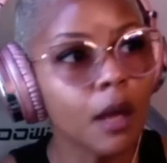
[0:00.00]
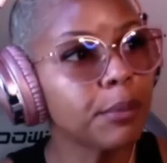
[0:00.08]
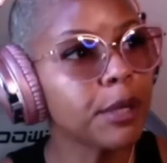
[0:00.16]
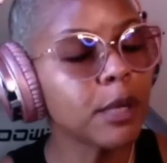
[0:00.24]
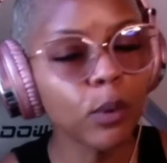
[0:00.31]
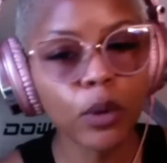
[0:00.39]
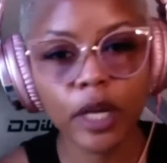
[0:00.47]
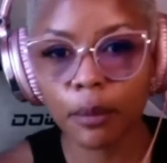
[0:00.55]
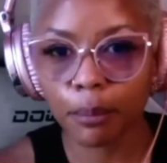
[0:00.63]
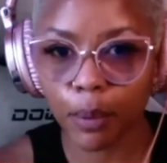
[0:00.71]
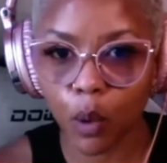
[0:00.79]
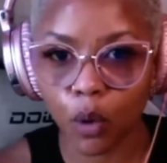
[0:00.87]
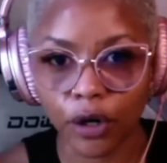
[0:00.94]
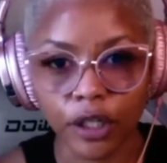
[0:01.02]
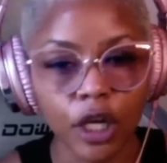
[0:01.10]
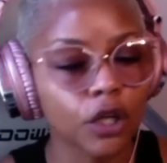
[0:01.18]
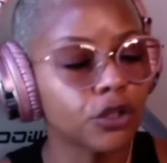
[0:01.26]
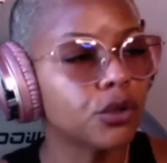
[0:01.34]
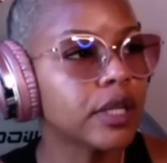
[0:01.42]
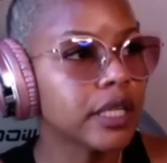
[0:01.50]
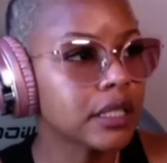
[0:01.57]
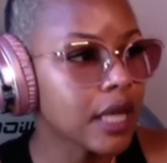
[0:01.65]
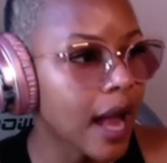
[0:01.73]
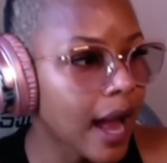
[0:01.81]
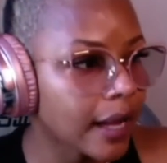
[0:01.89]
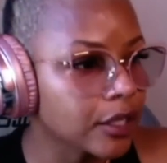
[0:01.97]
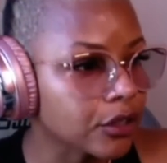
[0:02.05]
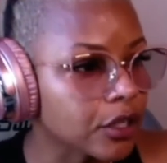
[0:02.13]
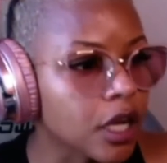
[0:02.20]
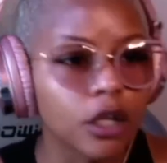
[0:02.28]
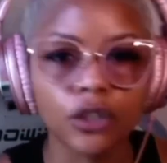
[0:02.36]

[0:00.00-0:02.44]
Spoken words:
People get bored. You get tired.